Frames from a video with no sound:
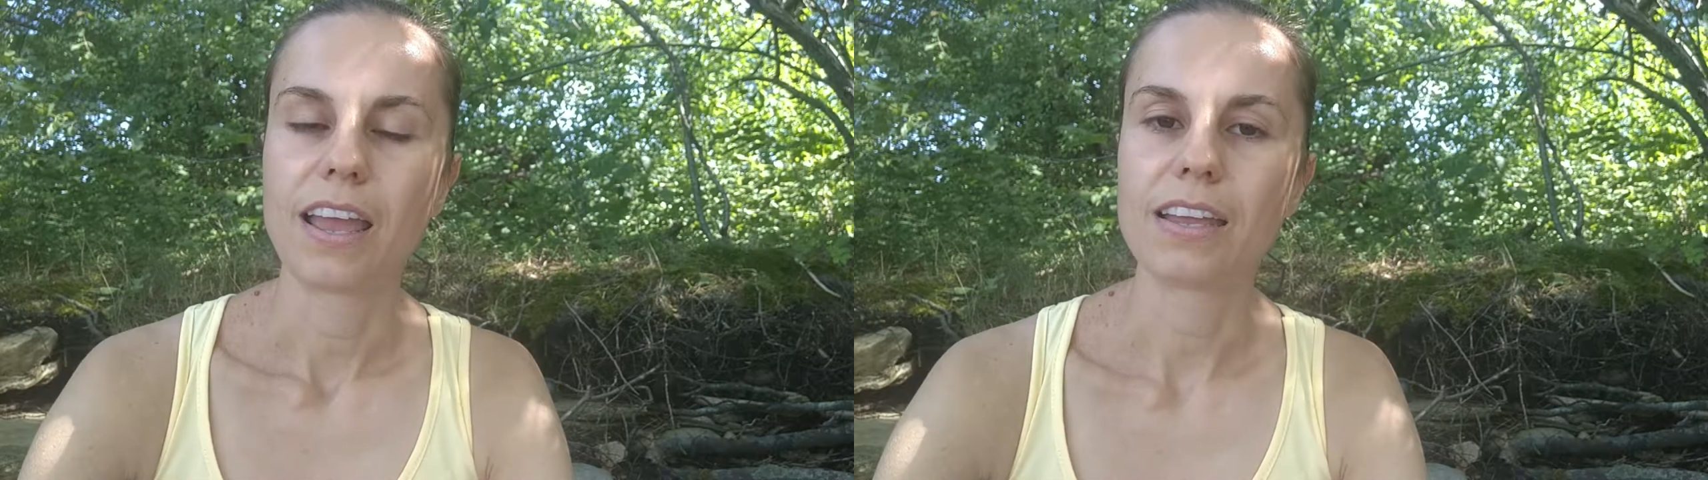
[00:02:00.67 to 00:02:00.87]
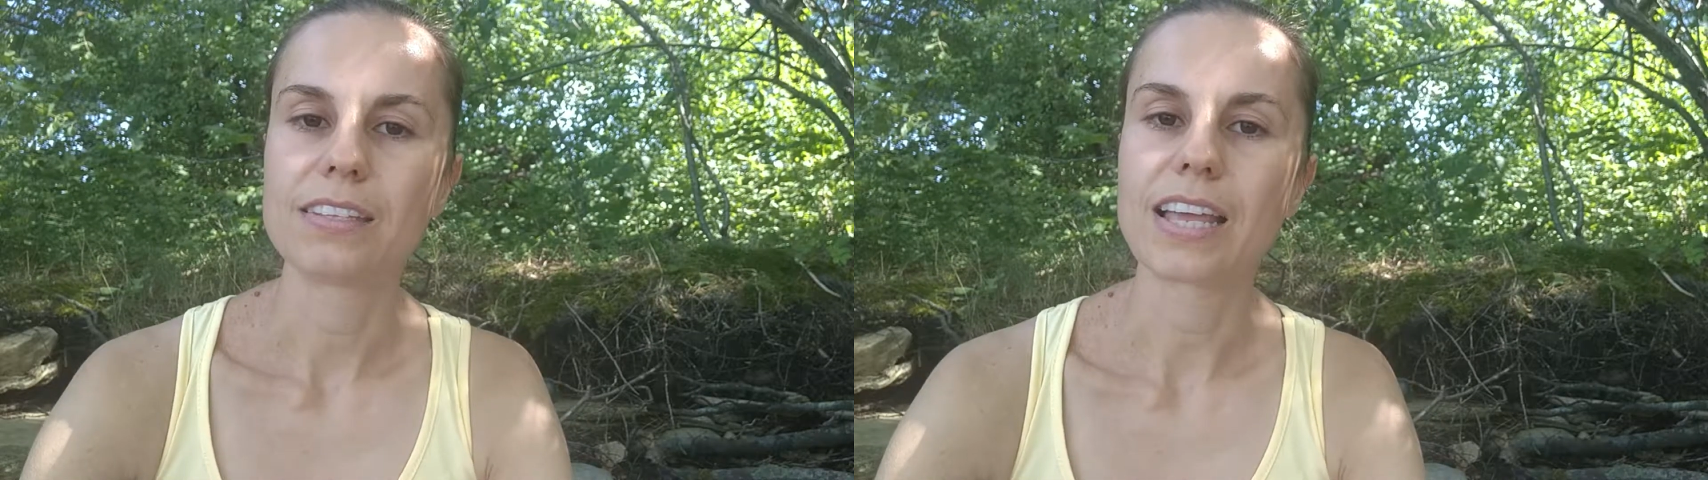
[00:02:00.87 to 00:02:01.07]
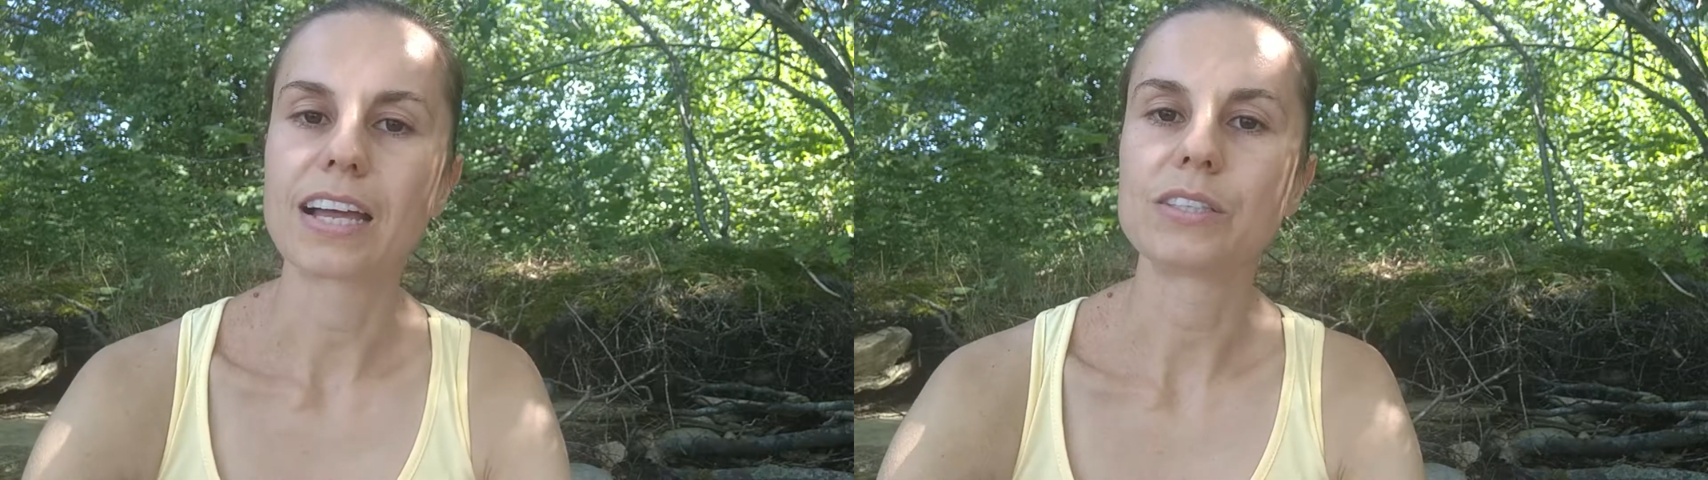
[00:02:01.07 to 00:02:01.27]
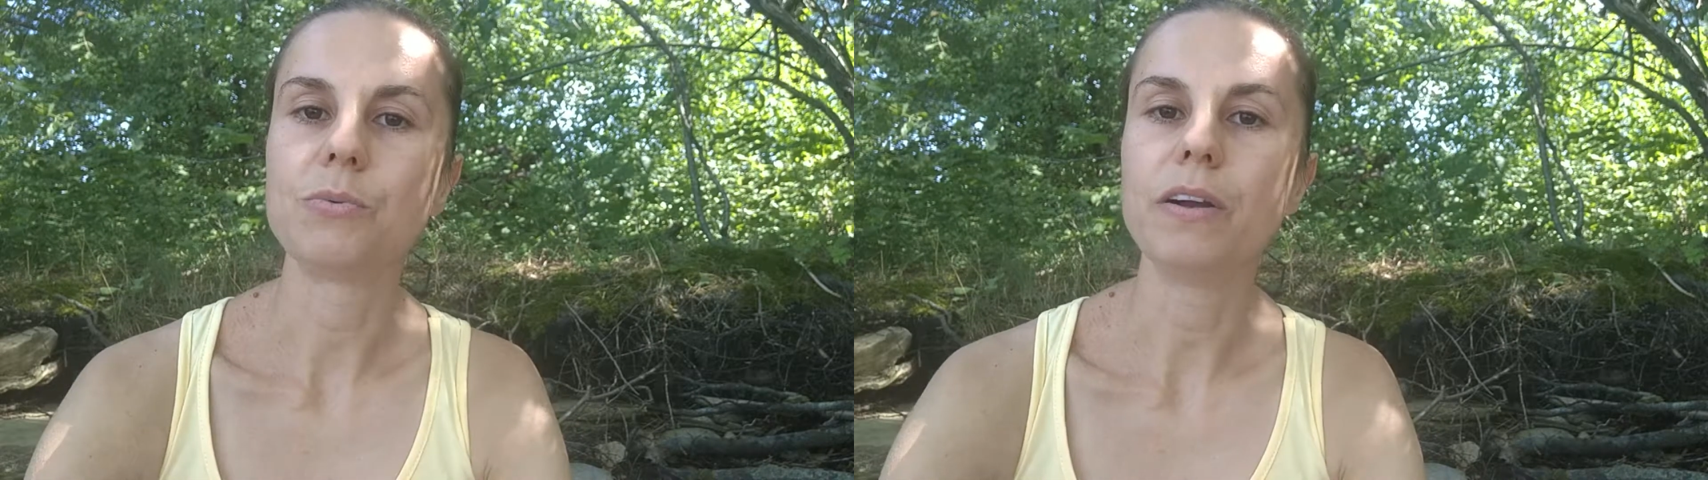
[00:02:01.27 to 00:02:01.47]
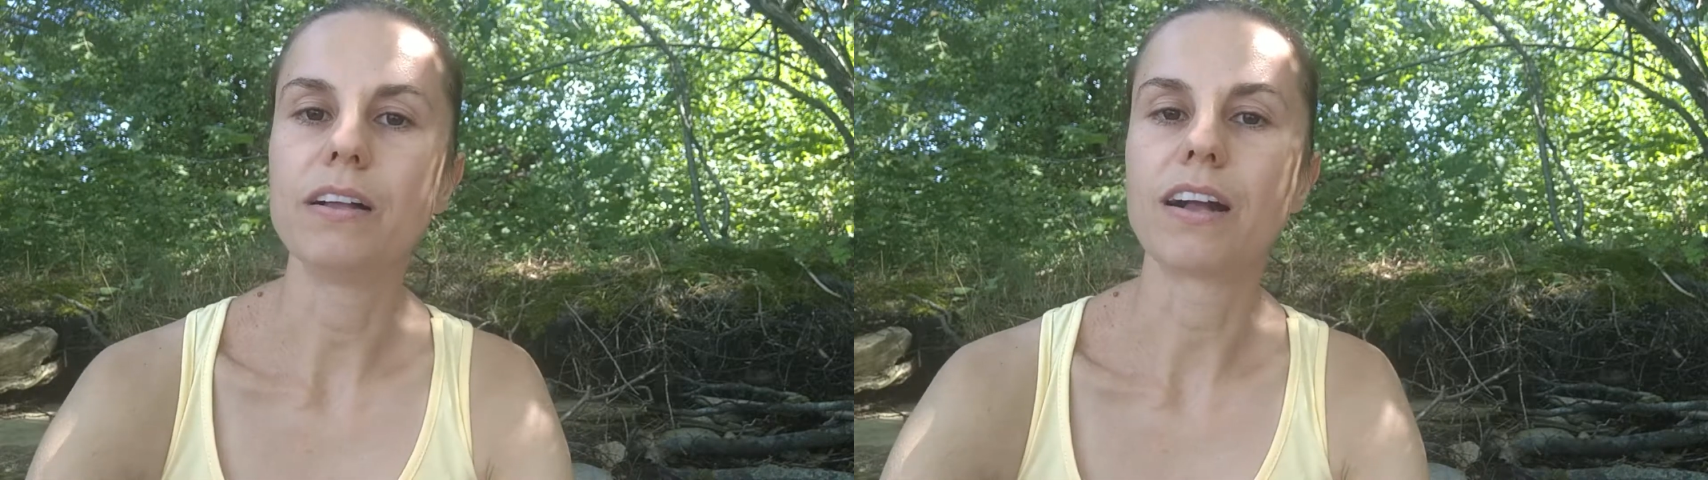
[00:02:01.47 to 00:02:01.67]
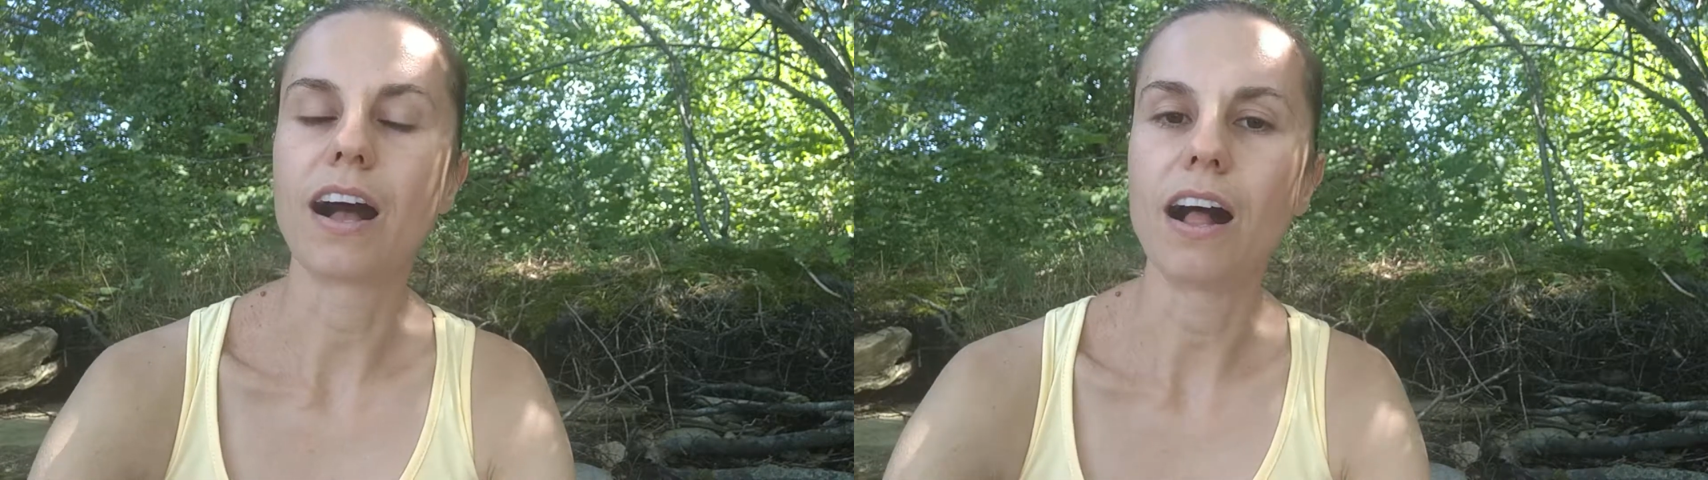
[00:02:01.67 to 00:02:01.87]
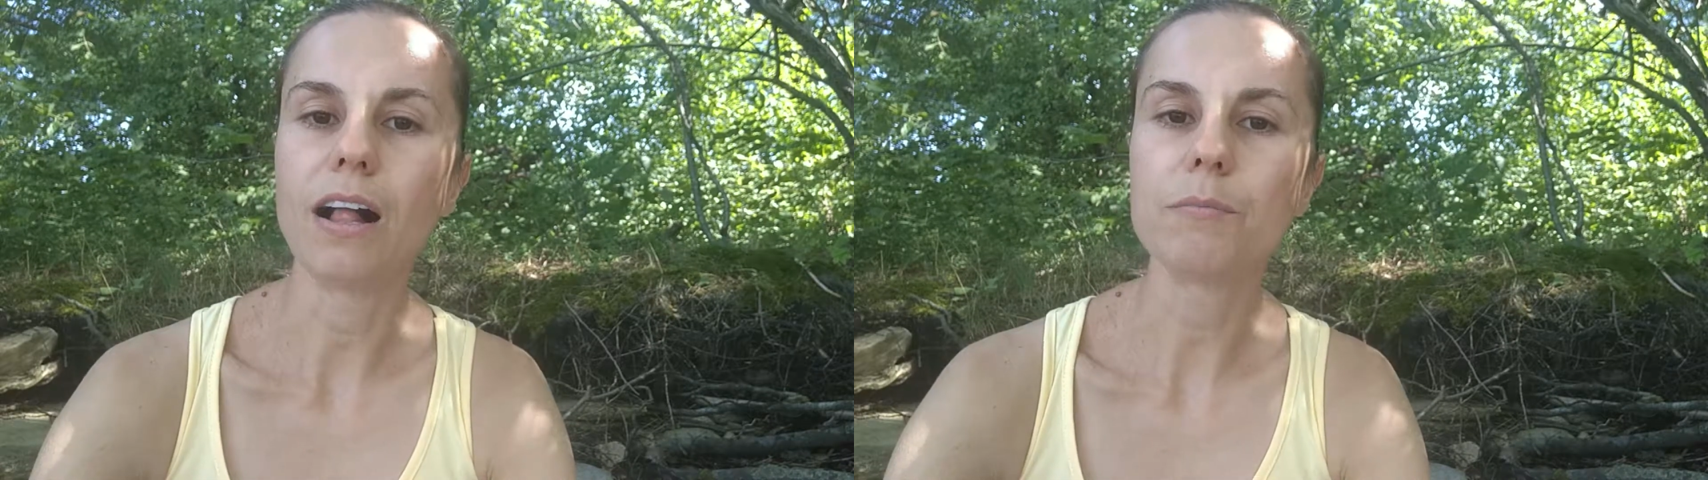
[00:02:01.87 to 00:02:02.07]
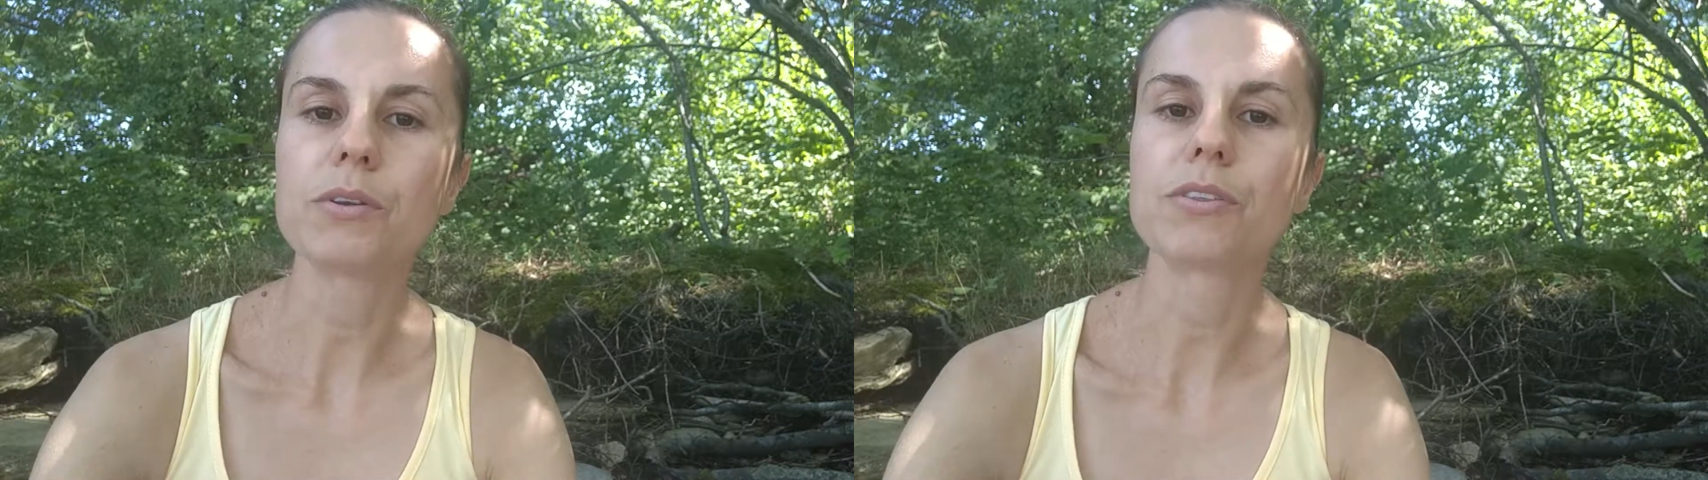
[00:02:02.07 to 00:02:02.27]
and that will
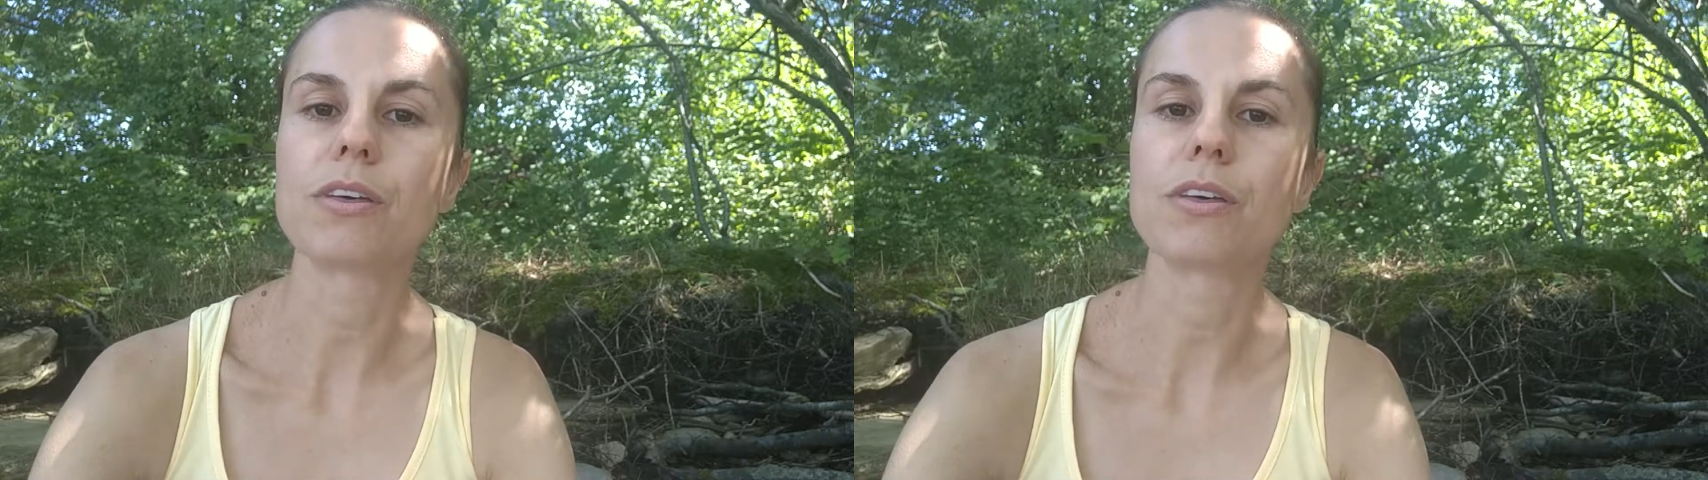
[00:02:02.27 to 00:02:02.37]
calm your